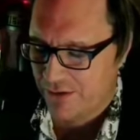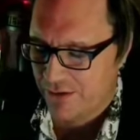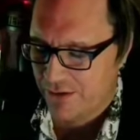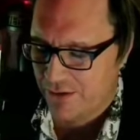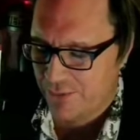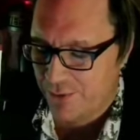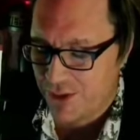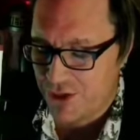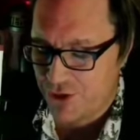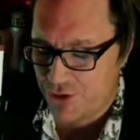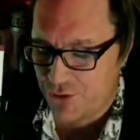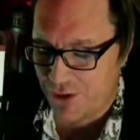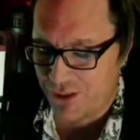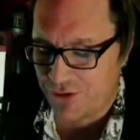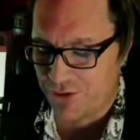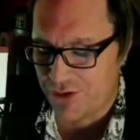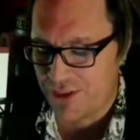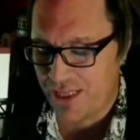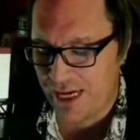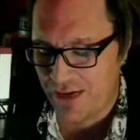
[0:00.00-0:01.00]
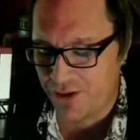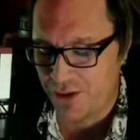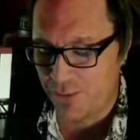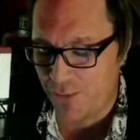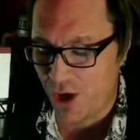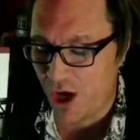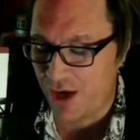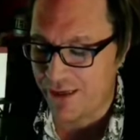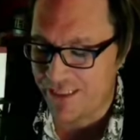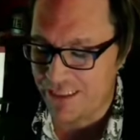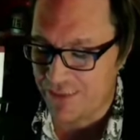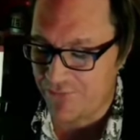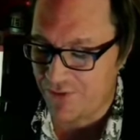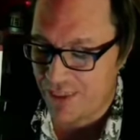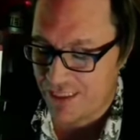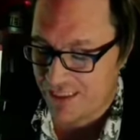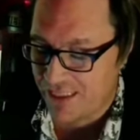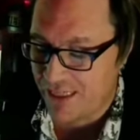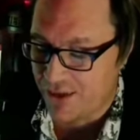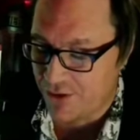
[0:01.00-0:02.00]
which trickles down the bodies of the
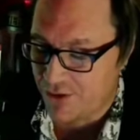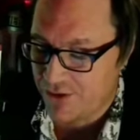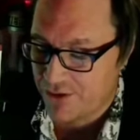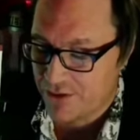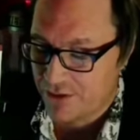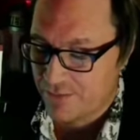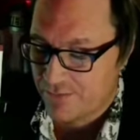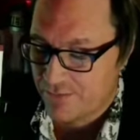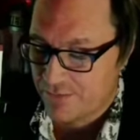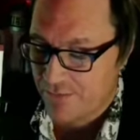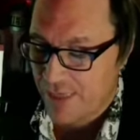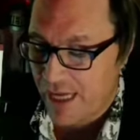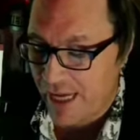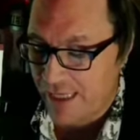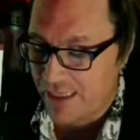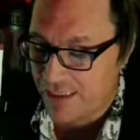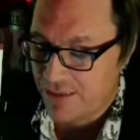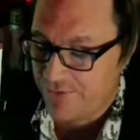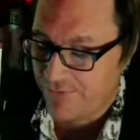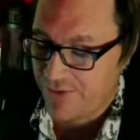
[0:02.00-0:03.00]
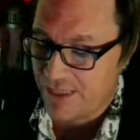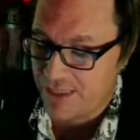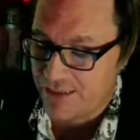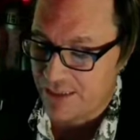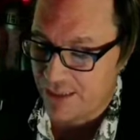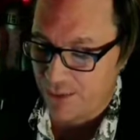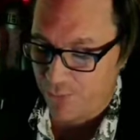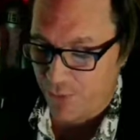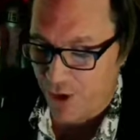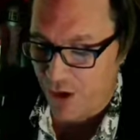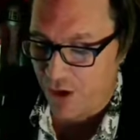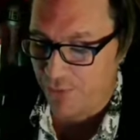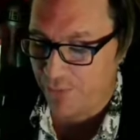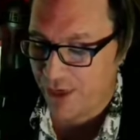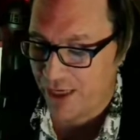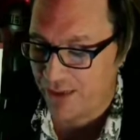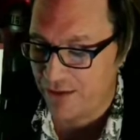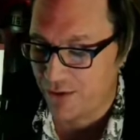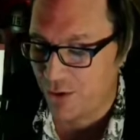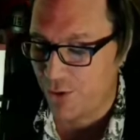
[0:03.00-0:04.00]
sinners and is feasted upon
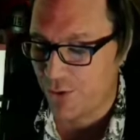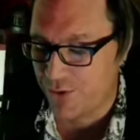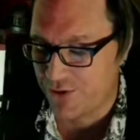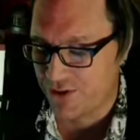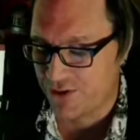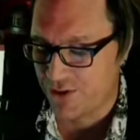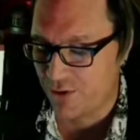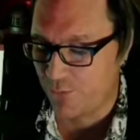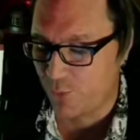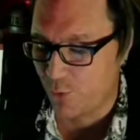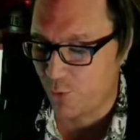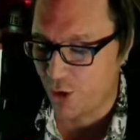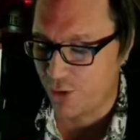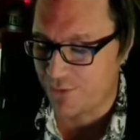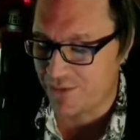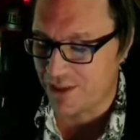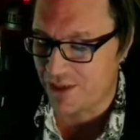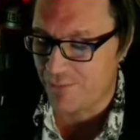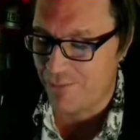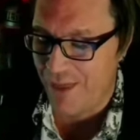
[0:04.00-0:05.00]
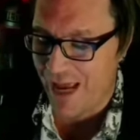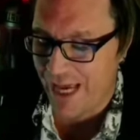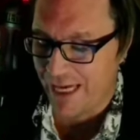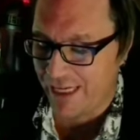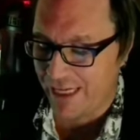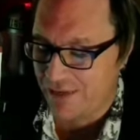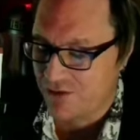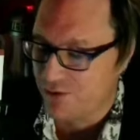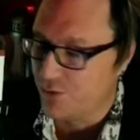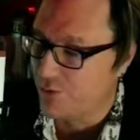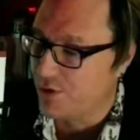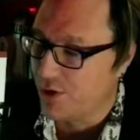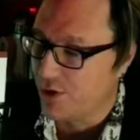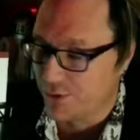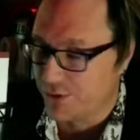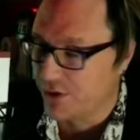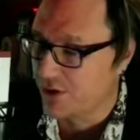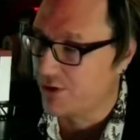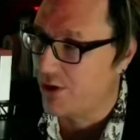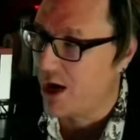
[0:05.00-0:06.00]
by loathsome worms and maggots who
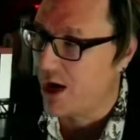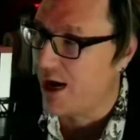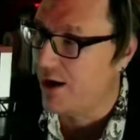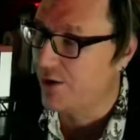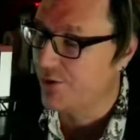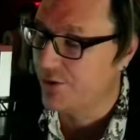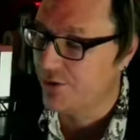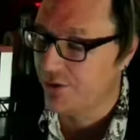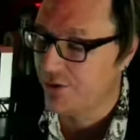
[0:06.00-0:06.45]
coat the ground.